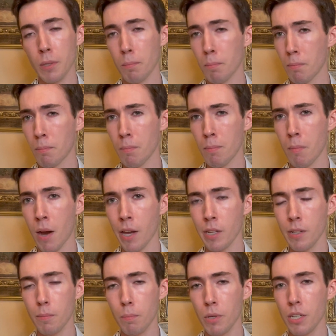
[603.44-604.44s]
It
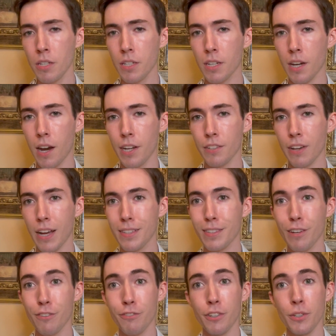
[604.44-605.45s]
might be. It kind of has
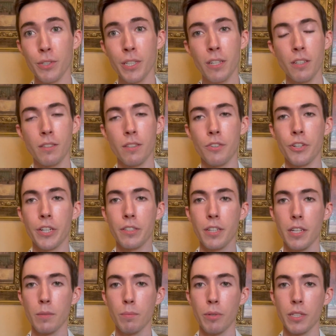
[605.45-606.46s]
that feeling considering it
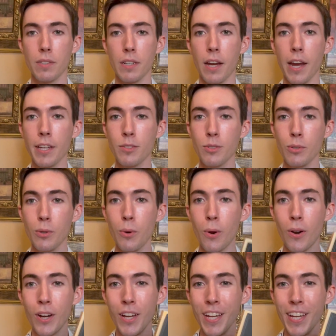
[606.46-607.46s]
takes place in high
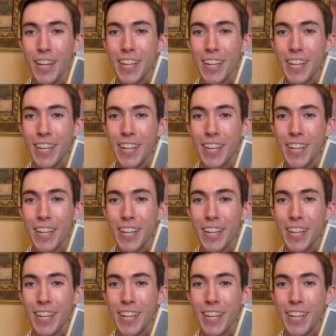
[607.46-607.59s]
school.